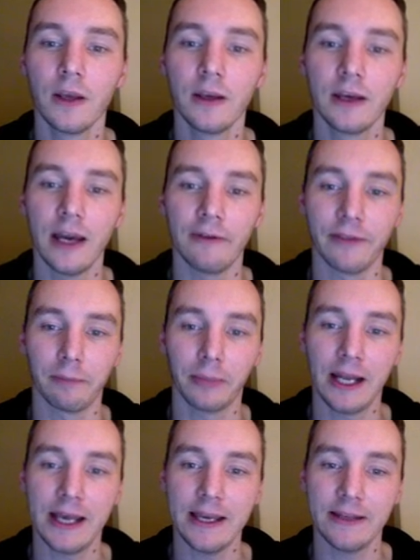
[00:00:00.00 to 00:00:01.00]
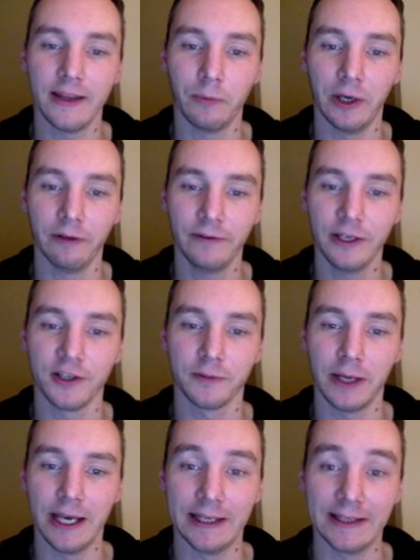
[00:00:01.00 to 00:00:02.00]
have that play, and then when it finishes
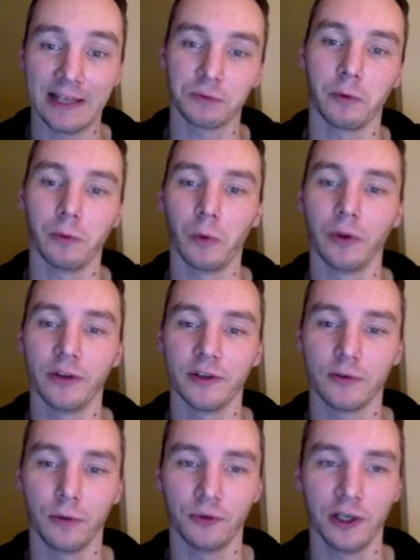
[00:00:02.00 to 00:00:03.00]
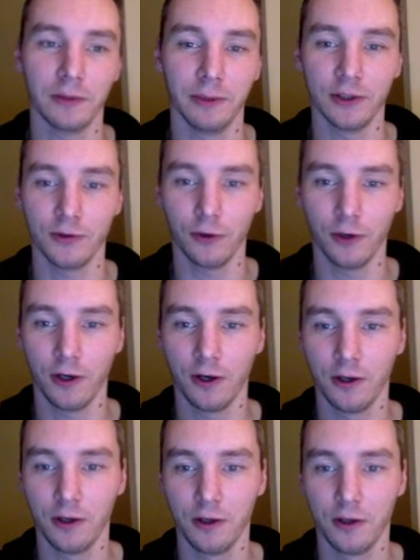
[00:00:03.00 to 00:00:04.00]
playing, that's when we want this object to be destroyed.
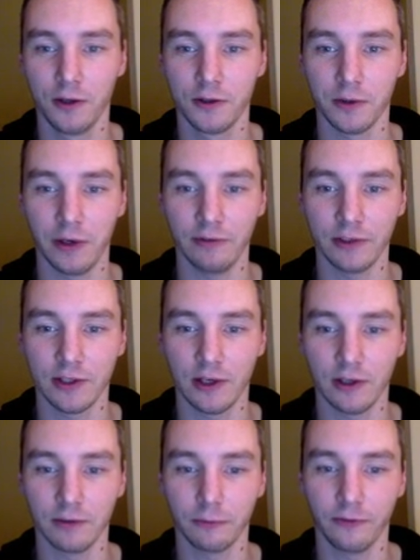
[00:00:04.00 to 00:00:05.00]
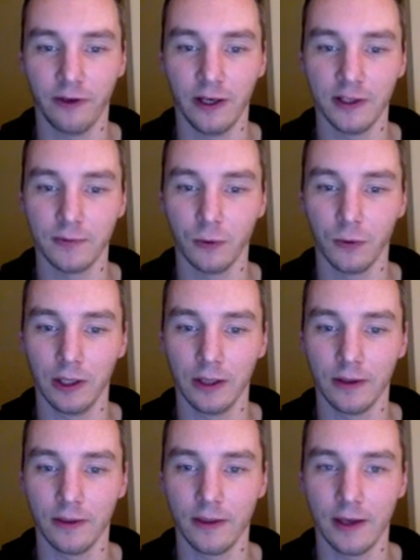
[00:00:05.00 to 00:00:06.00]
So have it start fairly small like
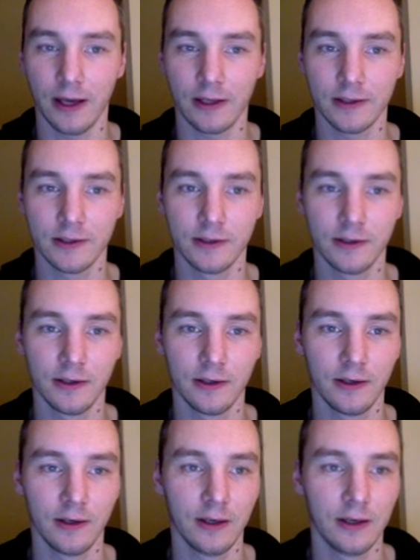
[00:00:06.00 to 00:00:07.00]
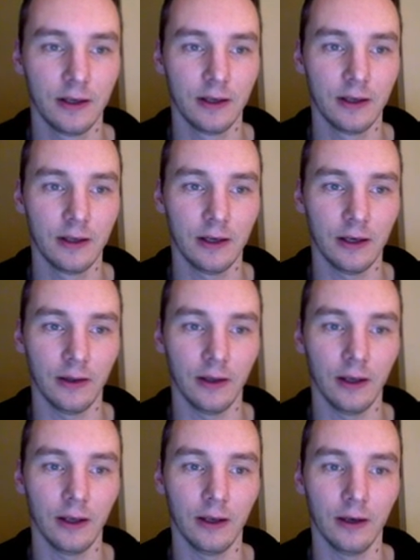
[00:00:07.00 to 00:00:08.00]
that, and
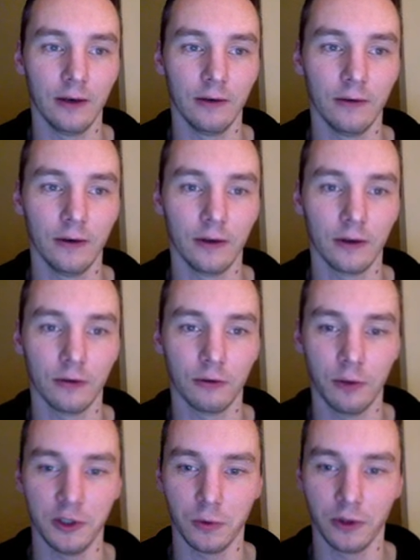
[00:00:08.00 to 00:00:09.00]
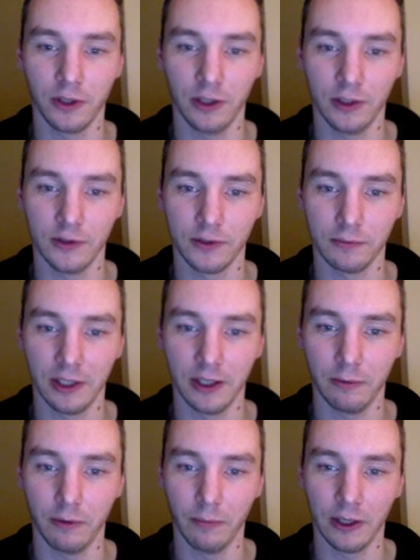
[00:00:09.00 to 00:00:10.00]
then go through each one of these and make it a
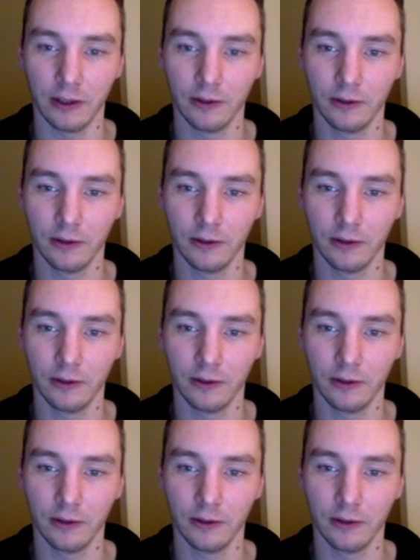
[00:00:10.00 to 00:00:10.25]
bit bigger.